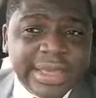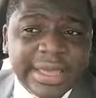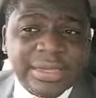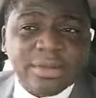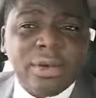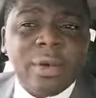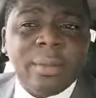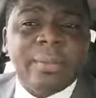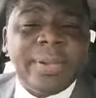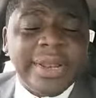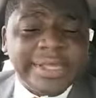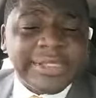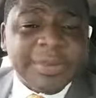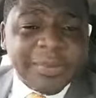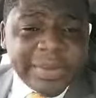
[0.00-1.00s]
in
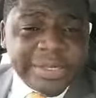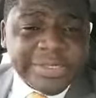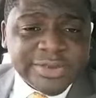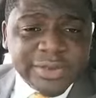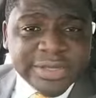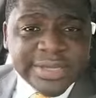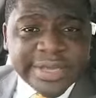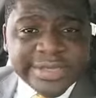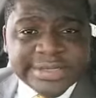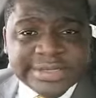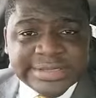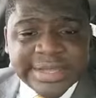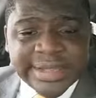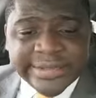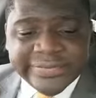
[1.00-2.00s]
complete peace with
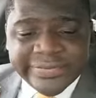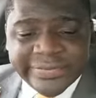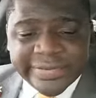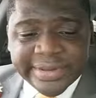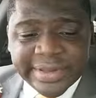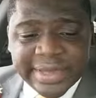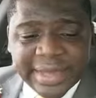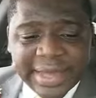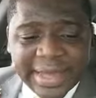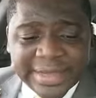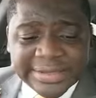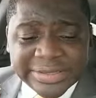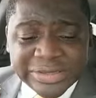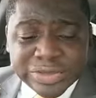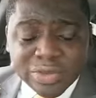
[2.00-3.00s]
itself
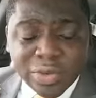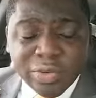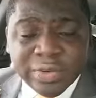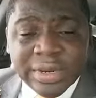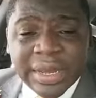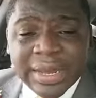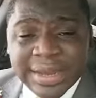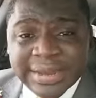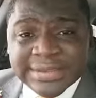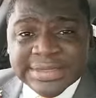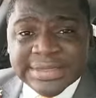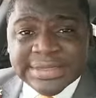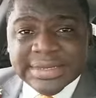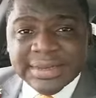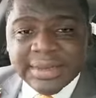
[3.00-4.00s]
at its own
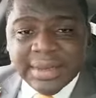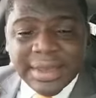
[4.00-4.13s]
heart,